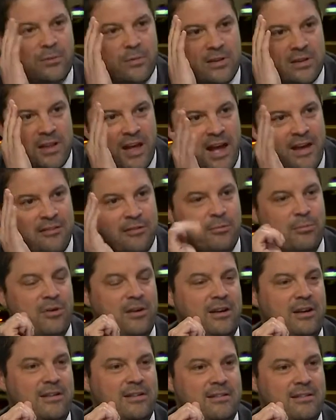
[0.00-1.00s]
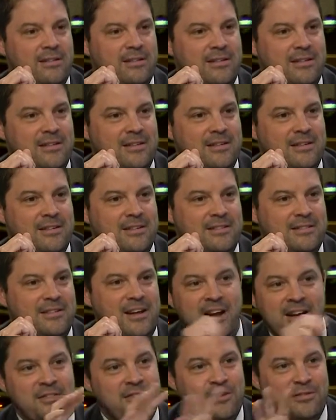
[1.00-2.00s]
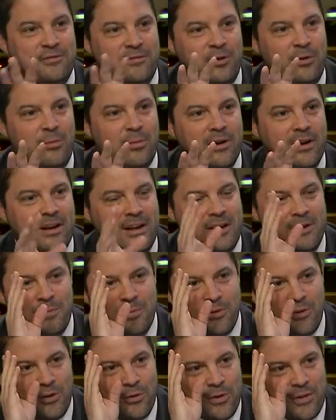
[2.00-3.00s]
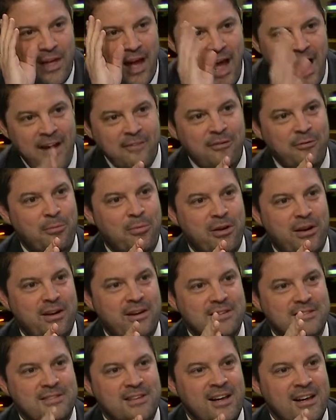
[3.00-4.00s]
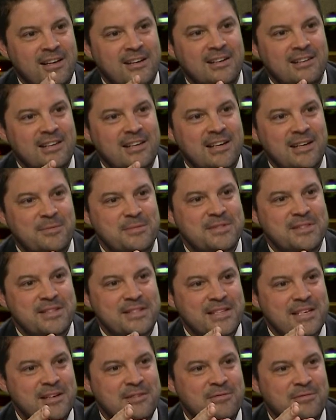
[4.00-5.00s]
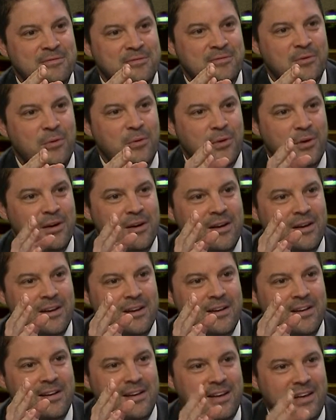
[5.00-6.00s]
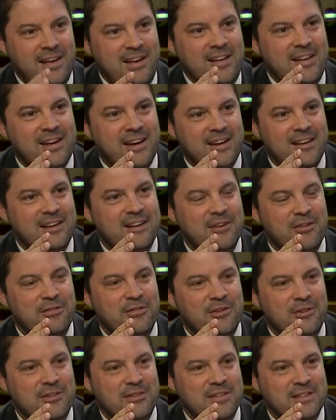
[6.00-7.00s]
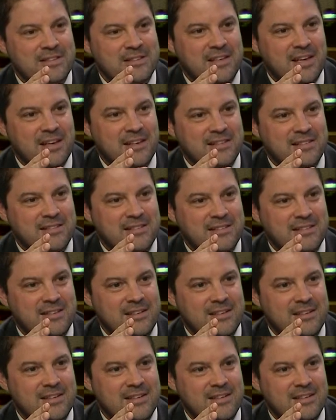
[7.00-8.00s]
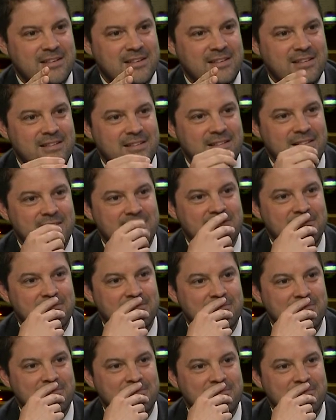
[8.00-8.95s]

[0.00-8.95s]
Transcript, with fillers: with half a brain, not even a full brain, any lawyer with half a brain is not going to let him sit down for any kind of interview on this case. Is his whole family from the